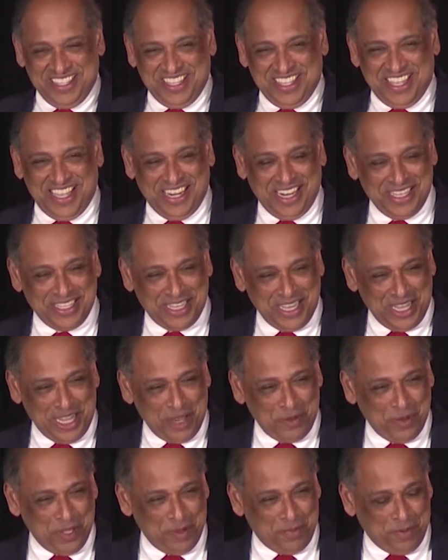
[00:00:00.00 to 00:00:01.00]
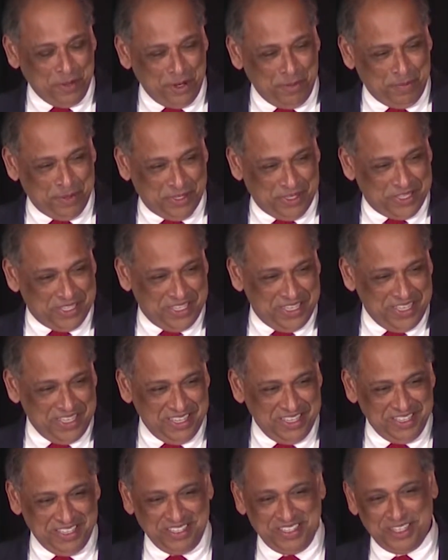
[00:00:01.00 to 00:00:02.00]
And I say that with a purpose.
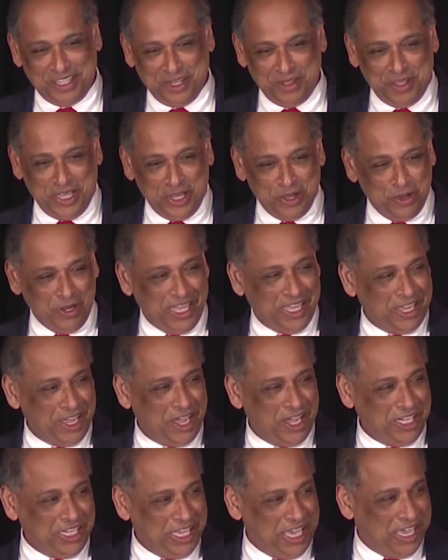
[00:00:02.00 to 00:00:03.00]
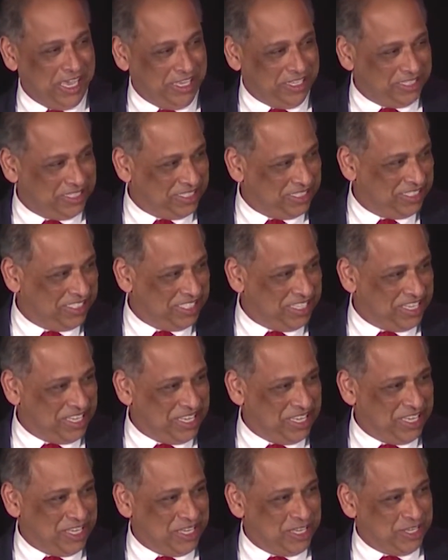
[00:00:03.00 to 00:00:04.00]
You know, they go like hotcakes.
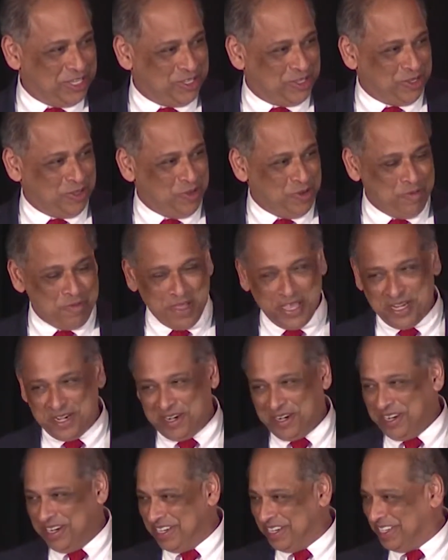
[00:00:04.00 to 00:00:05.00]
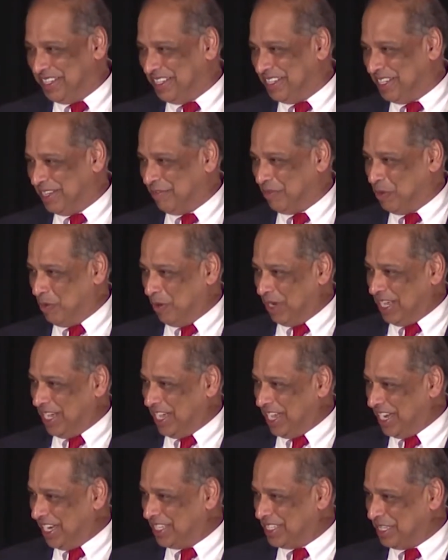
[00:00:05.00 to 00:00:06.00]
So you better, if you want to
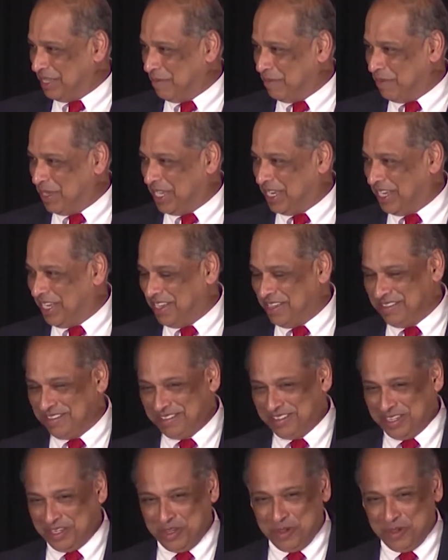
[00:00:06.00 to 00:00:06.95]
hire somebody and